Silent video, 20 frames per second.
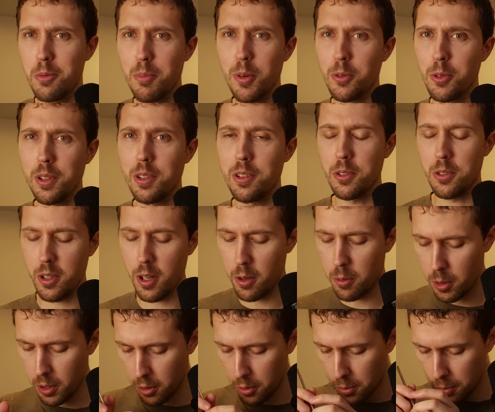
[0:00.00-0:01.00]
mostly just
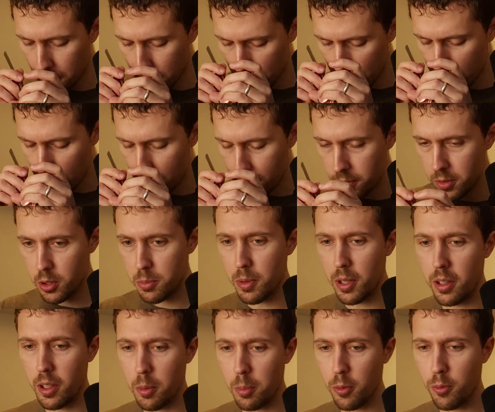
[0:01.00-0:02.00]
there when you're
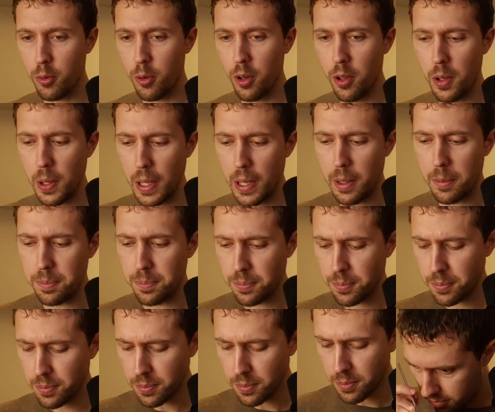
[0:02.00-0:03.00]
smelling it before you eat it.
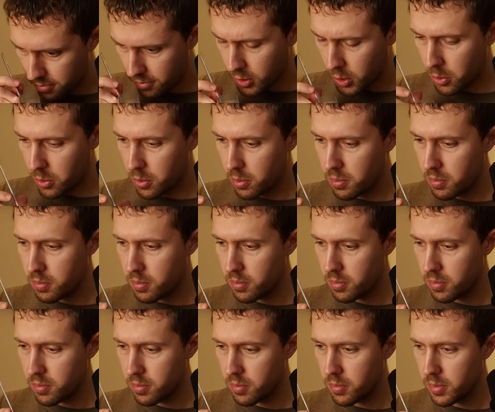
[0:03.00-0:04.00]
Oh,
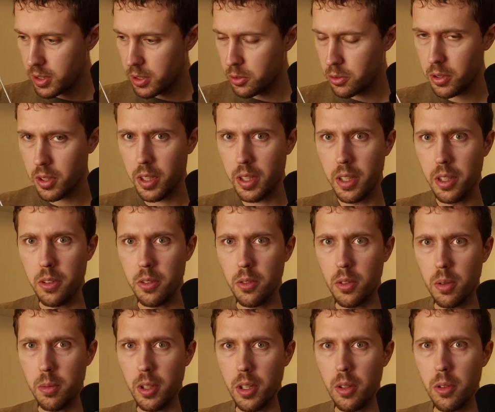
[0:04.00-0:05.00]
I just got a hint
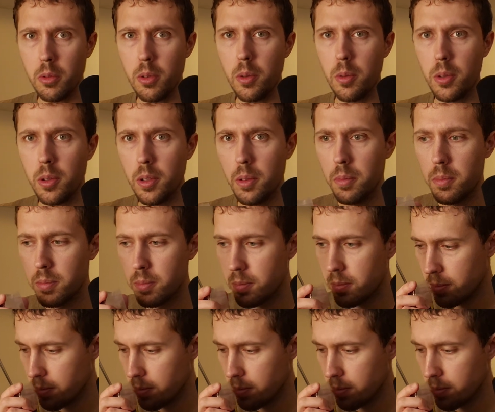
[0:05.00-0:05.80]
of something else. What was it?